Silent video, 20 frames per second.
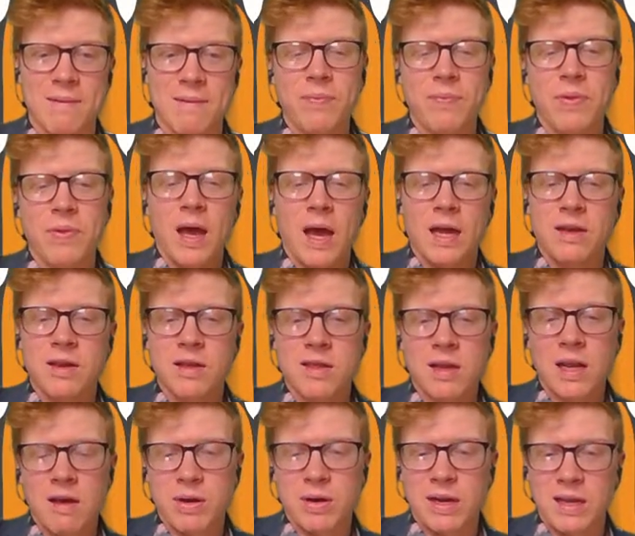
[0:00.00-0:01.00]
Additionally,
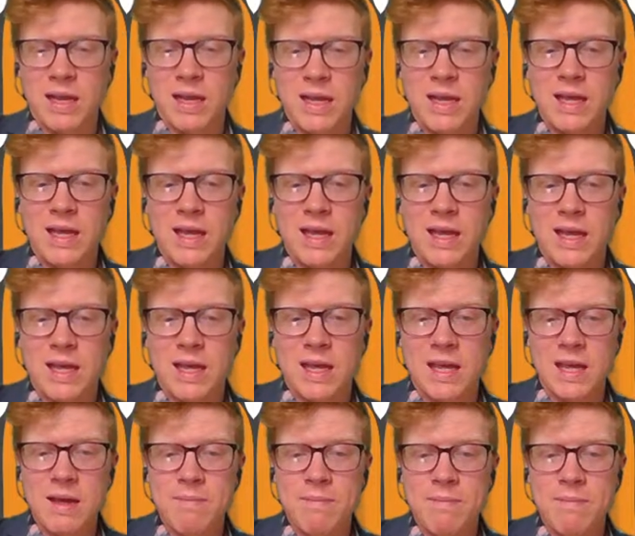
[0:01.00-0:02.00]
I've put a link here.
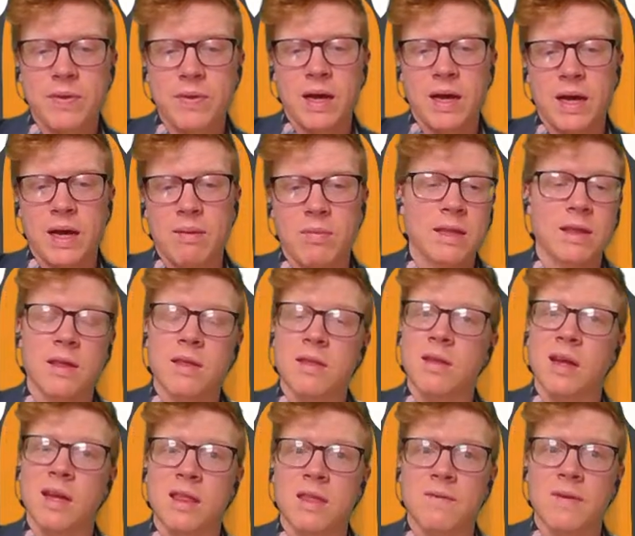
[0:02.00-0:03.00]
I'll make these
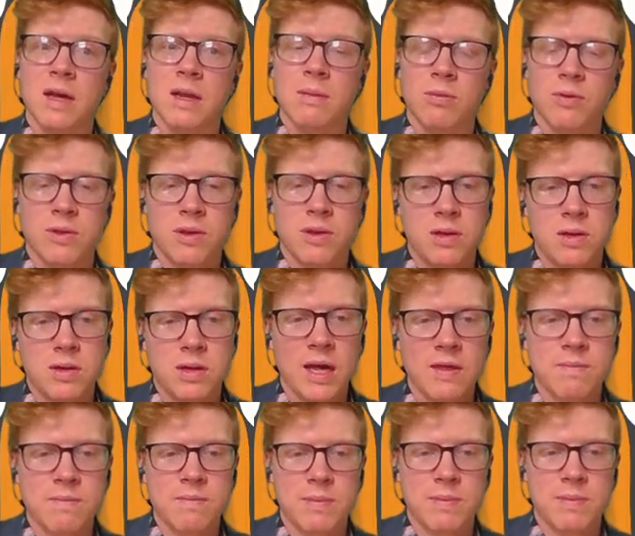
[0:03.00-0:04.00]
slides available to you guys,
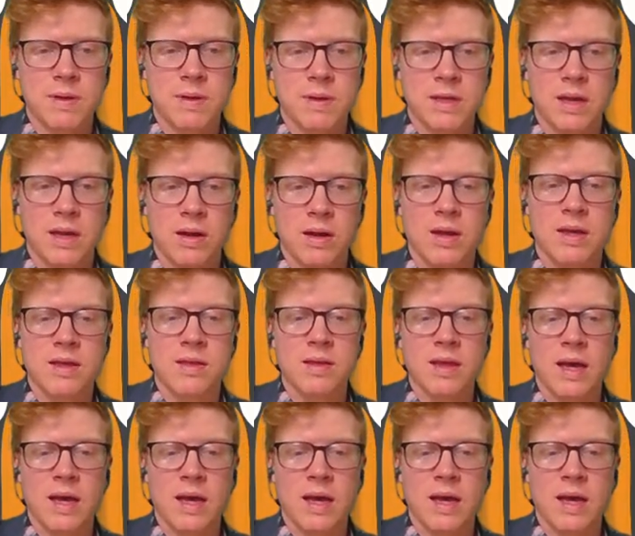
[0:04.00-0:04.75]
but there is